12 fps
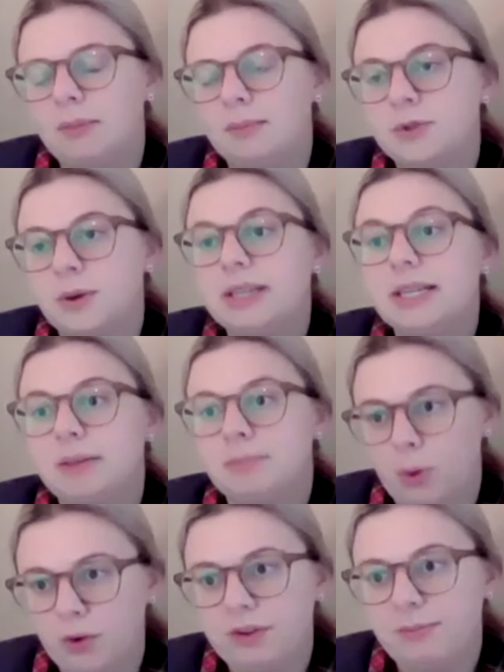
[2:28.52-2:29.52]
so I
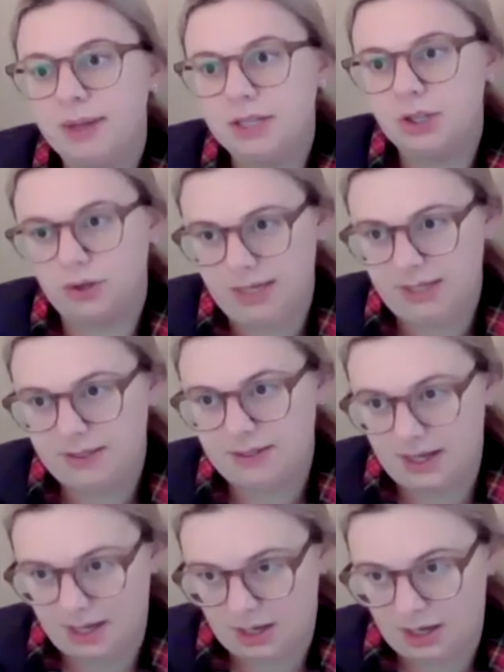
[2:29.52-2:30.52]
did both of my degrees
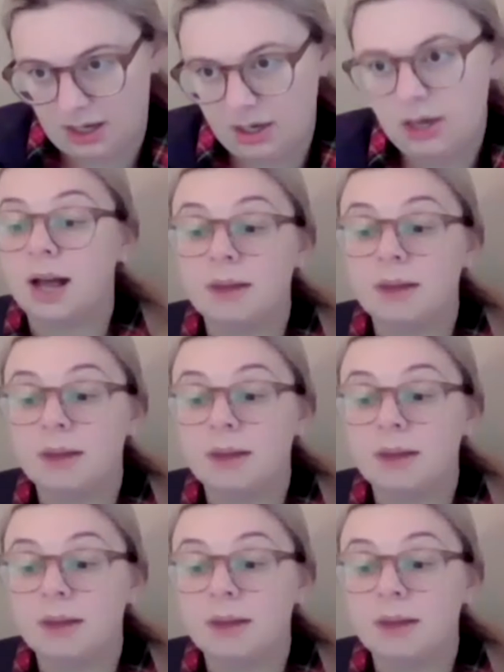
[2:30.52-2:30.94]
there.